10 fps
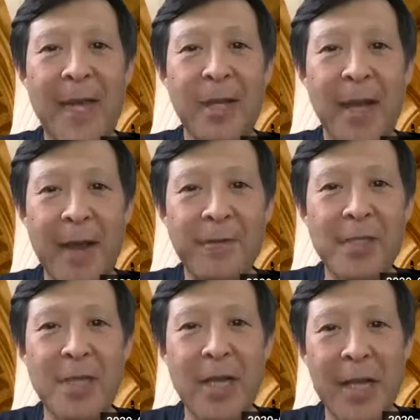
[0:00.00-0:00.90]

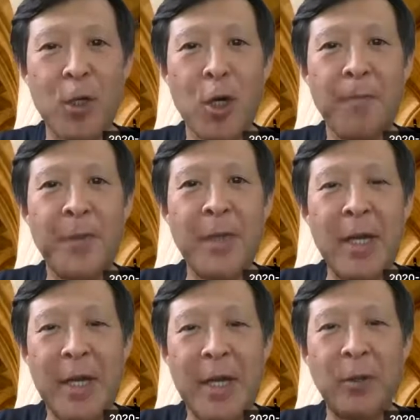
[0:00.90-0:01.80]
Canvas icon,
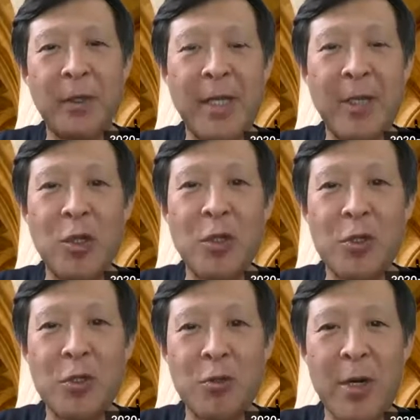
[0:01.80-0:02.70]
that will take you
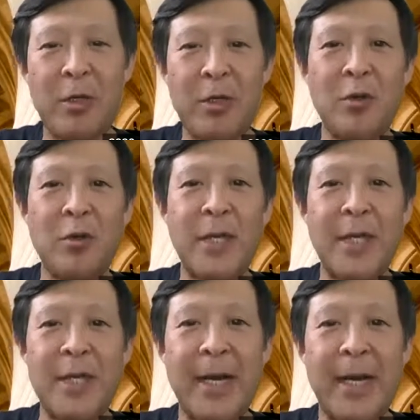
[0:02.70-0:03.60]
straight to
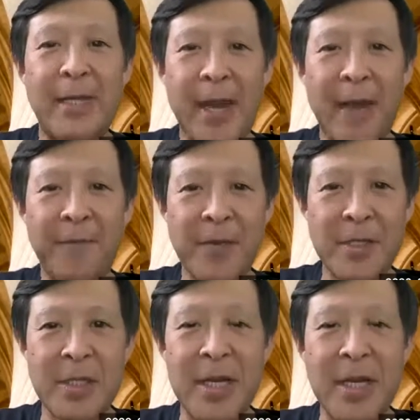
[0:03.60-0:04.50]
the
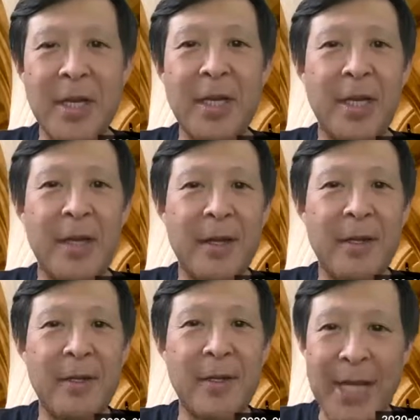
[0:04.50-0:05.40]
Canvas
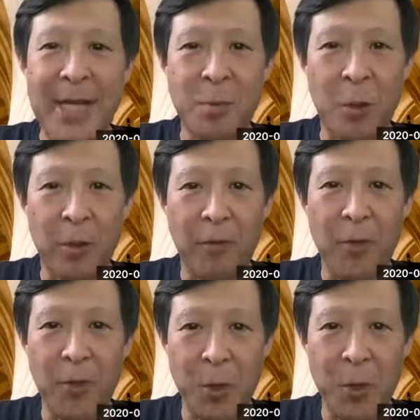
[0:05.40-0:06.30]
dashboard
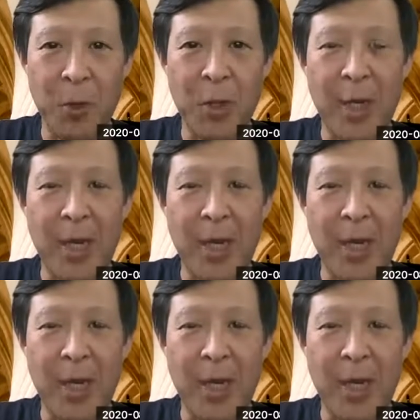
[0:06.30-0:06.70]
for you.